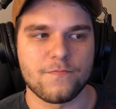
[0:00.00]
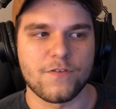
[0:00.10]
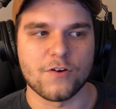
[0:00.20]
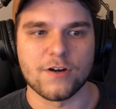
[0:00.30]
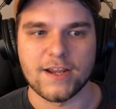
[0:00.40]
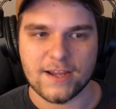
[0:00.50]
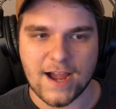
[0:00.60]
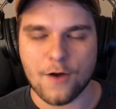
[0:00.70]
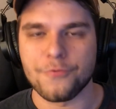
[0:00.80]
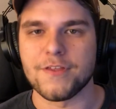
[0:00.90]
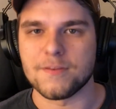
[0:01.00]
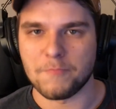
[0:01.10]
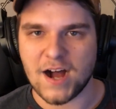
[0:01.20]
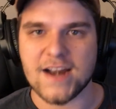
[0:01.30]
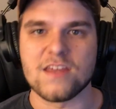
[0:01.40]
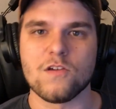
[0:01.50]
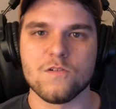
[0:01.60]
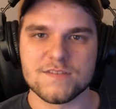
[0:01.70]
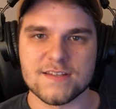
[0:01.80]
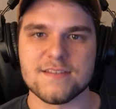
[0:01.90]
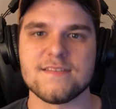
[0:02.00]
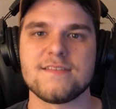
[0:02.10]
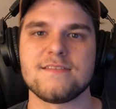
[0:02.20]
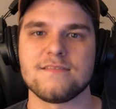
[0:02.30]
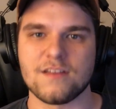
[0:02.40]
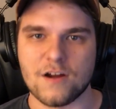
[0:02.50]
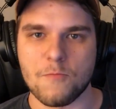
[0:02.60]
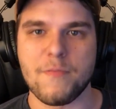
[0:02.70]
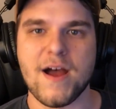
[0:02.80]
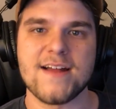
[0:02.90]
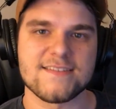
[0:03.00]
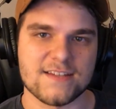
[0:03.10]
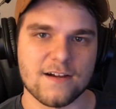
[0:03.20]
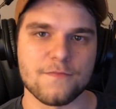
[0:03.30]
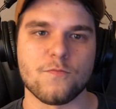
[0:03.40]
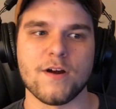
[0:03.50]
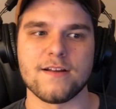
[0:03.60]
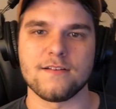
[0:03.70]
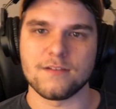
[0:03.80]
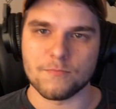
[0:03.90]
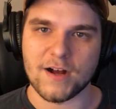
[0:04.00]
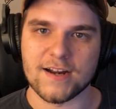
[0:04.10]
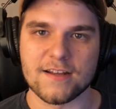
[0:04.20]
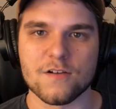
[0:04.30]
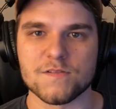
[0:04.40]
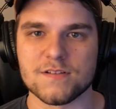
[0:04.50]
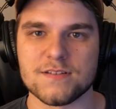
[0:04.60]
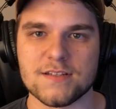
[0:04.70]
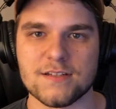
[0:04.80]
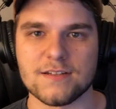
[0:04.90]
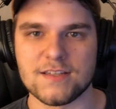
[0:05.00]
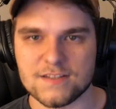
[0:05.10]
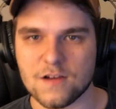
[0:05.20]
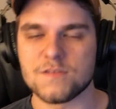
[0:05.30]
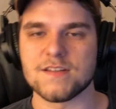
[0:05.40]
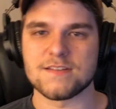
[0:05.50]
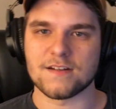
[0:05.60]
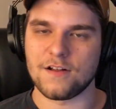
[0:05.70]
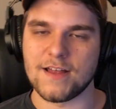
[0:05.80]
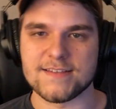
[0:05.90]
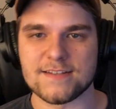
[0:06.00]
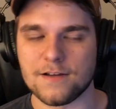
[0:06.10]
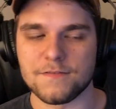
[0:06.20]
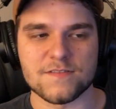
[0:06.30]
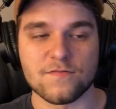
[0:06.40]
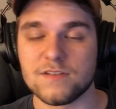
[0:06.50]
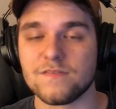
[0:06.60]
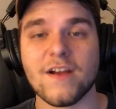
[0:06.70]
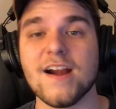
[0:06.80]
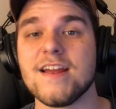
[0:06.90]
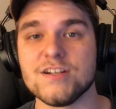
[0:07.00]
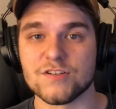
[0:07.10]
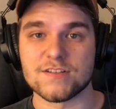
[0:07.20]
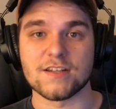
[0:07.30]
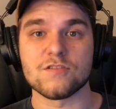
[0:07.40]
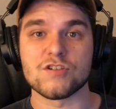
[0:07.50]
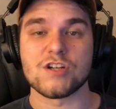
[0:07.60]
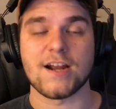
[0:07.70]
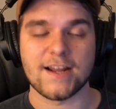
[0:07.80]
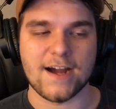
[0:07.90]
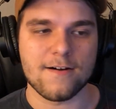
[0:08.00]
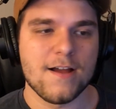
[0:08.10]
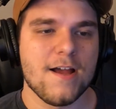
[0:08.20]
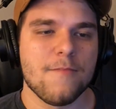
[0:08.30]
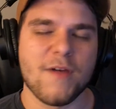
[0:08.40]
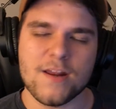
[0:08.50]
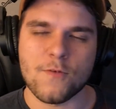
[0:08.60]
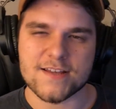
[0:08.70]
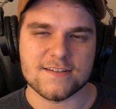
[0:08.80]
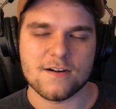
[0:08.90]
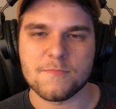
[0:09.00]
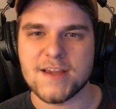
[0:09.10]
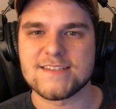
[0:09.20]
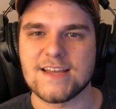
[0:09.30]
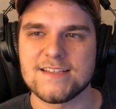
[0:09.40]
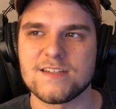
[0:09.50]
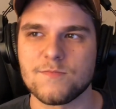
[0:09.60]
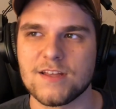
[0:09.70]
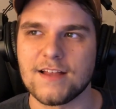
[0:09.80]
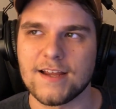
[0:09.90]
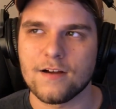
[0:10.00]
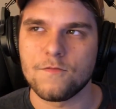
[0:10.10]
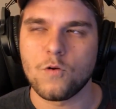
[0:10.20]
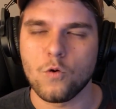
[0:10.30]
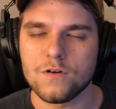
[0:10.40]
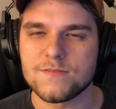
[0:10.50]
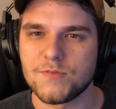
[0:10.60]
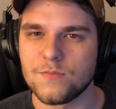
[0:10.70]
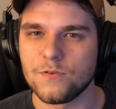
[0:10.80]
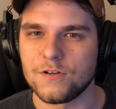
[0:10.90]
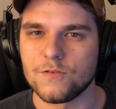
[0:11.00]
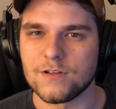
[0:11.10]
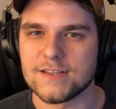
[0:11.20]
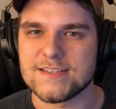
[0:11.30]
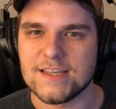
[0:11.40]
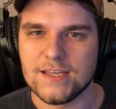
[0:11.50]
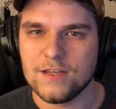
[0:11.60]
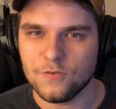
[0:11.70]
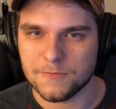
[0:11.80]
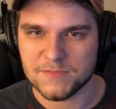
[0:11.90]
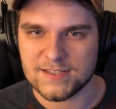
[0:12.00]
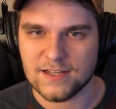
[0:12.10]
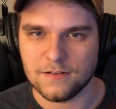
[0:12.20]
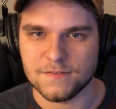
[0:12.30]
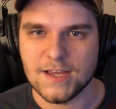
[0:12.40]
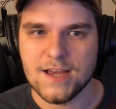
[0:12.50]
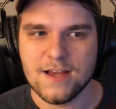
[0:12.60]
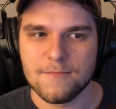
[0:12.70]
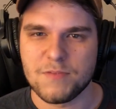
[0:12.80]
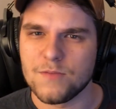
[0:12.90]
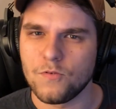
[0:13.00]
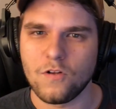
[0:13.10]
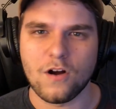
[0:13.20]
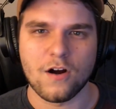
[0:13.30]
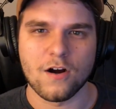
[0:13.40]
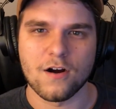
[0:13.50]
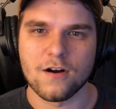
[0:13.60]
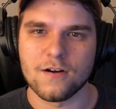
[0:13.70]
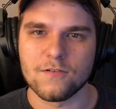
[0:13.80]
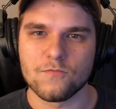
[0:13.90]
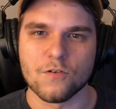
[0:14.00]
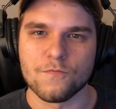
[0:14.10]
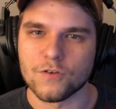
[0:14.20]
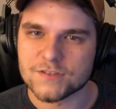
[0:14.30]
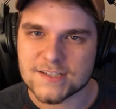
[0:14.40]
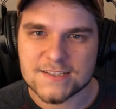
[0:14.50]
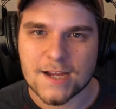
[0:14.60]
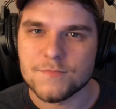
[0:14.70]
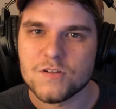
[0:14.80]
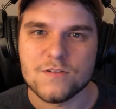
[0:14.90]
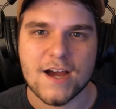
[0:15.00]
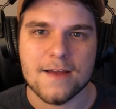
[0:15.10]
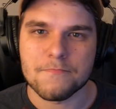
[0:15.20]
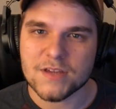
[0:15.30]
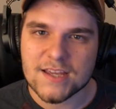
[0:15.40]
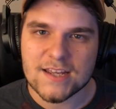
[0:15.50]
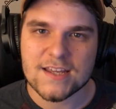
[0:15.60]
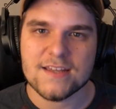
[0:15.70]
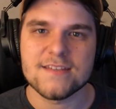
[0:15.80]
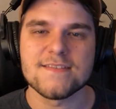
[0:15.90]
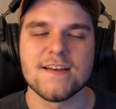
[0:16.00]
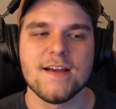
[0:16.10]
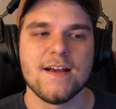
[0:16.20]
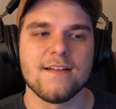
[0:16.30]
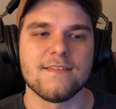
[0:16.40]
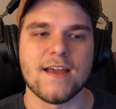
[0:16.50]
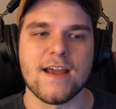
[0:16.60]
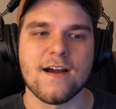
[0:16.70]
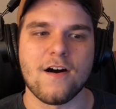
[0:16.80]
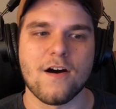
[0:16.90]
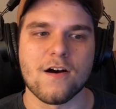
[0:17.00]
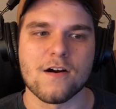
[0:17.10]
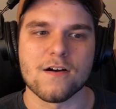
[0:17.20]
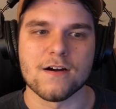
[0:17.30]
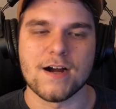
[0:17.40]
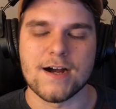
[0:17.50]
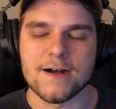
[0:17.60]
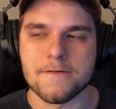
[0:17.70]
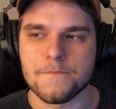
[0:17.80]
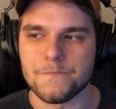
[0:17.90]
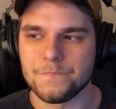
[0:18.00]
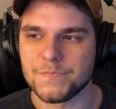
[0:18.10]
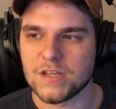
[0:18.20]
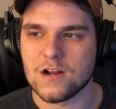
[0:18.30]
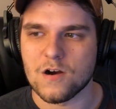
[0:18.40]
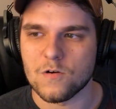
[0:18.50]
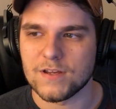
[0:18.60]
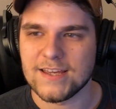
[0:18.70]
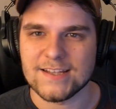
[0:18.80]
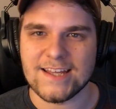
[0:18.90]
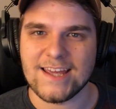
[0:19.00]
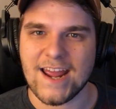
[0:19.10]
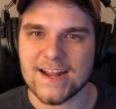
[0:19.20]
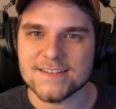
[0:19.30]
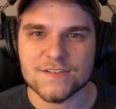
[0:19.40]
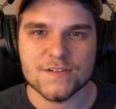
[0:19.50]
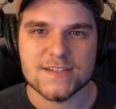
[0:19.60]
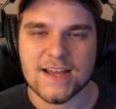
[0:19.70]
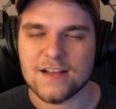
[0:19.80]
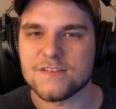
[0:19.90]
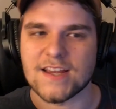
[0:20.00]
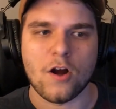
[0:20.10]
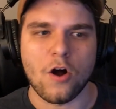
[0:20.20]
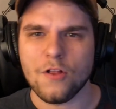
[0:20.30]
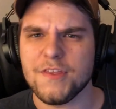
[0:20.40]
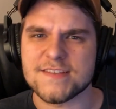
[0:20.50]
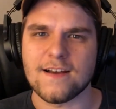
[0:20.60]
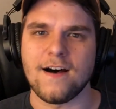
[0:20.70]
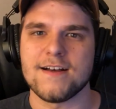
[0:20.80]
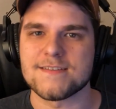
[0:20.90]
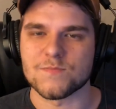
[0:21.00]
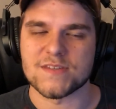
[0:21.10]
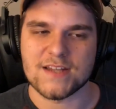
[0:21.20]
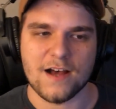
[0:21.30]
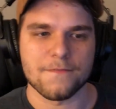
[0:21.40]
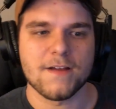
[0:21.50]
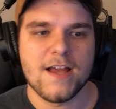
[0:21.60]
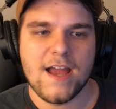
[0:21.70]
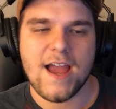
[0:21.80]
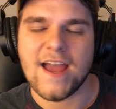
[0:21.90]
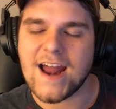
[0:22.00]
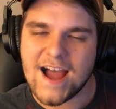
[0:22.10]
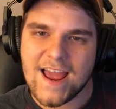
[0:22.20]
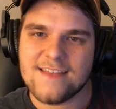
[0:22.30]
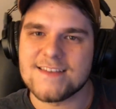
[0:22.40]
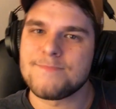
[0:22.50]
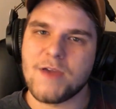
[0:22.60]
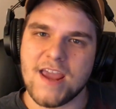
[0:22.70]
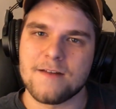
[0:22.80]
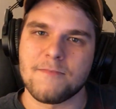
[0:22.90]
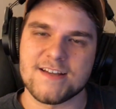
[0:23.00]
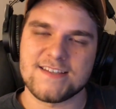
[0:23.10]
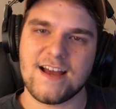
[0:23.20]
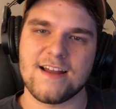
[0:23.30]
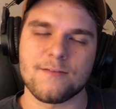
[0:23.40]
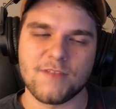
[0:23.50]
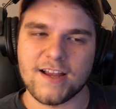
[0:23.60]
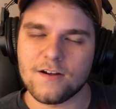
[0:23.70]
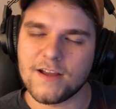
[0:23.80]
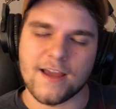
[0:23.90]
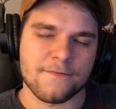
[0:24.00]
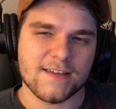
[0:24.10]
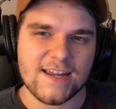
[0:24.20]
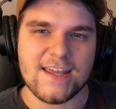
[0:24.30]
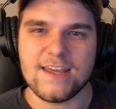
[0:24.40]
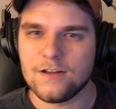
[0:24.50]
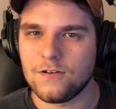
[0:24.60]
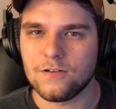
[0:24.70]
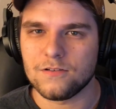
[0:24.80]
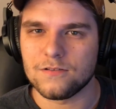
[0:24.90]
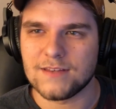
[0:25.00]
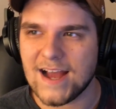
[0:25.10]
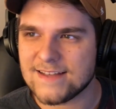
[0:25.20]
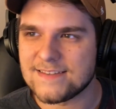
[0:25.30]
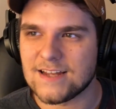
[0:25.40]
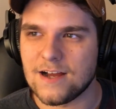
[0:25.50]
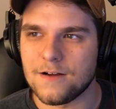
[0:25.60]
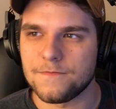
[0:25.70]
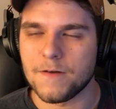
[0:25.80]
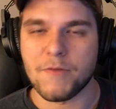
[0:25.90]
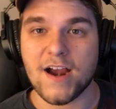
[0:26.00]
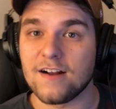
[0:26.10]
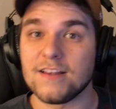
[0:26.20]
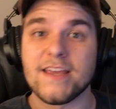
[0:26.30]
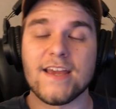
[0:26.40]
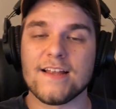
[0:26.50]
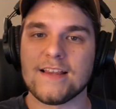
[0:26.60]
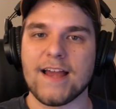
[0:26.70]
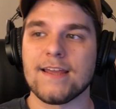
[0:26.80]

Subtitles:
figuring out that the body uses, bad stuff when your body goes into ketosis and all that stuff. It's very interesting. You should check it out. But anyway, it started to make sense to me. Like, of course, people are doing this to heal themselves. People are reversing type 2 diabetes. They are, killing cancer cells, like all this awesome stuff. And I had this pain in my side. I'm like, okay, if it can heal that stuff, apparently